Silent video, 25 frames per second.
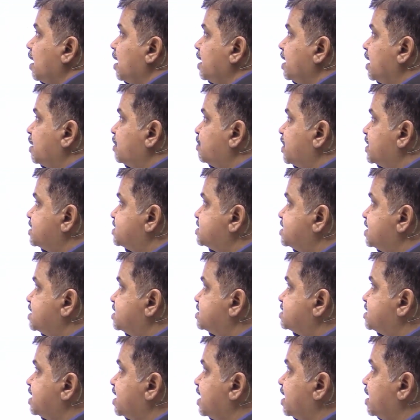And number
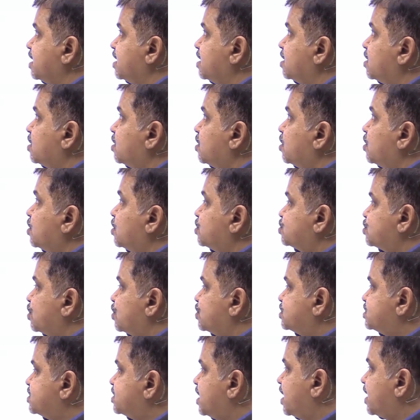16,
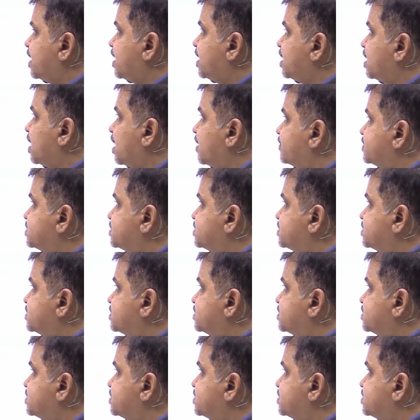so sharing